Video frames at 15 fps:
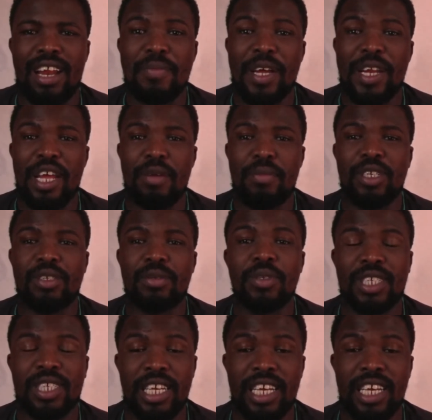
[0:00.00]
My name is
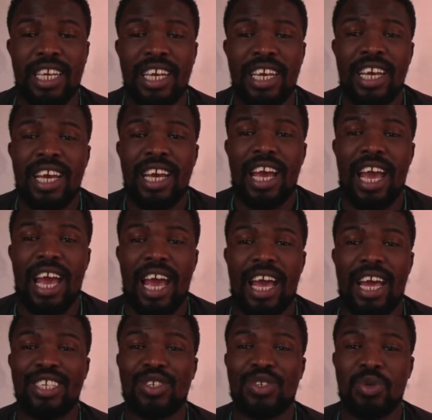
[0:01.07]
Mzi,
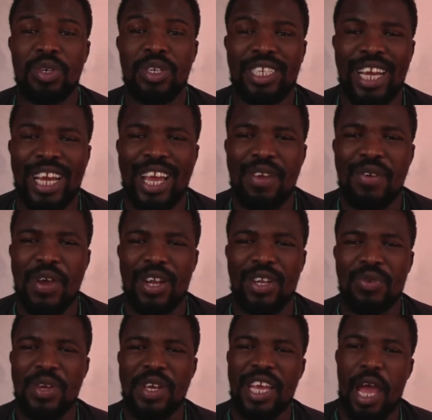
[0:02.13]
and today we are
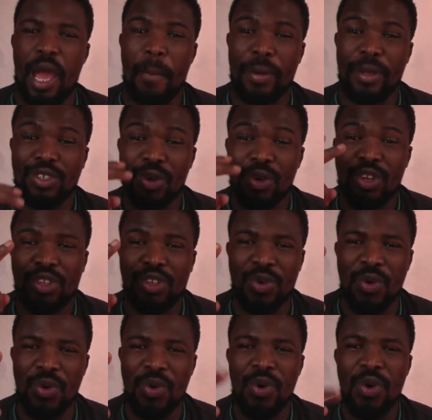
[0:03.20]
doing episode
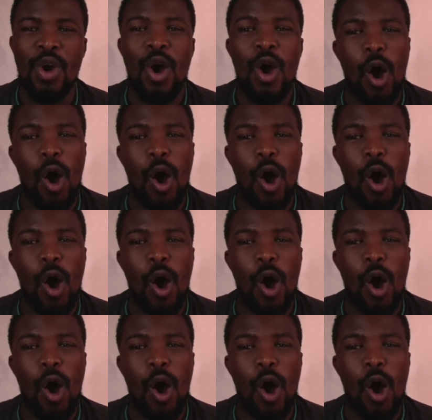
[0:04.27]
2